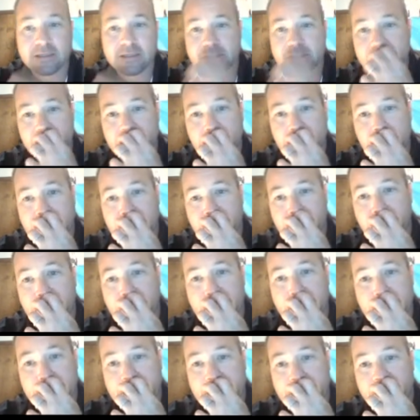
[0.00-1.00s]
So I would
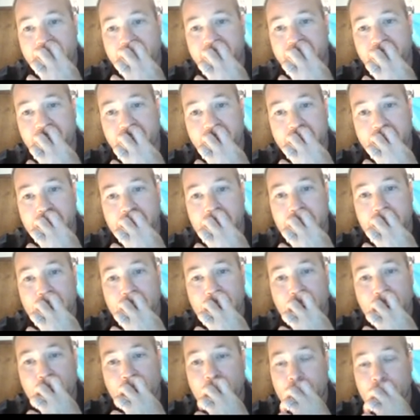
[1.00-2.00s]
have
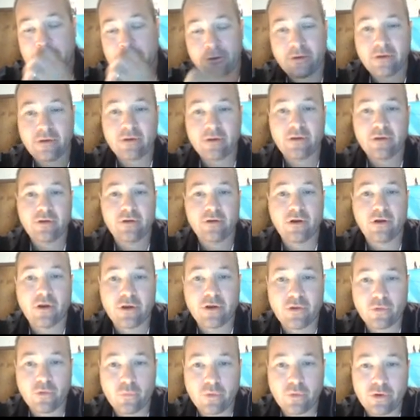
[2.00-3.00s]
on
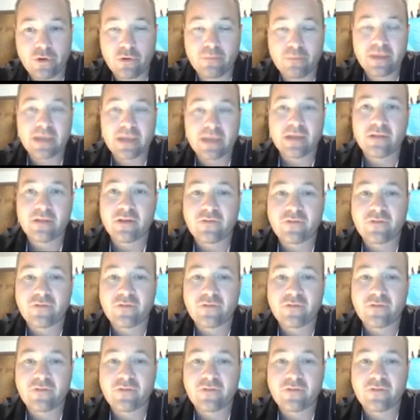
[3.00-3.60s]
when you're making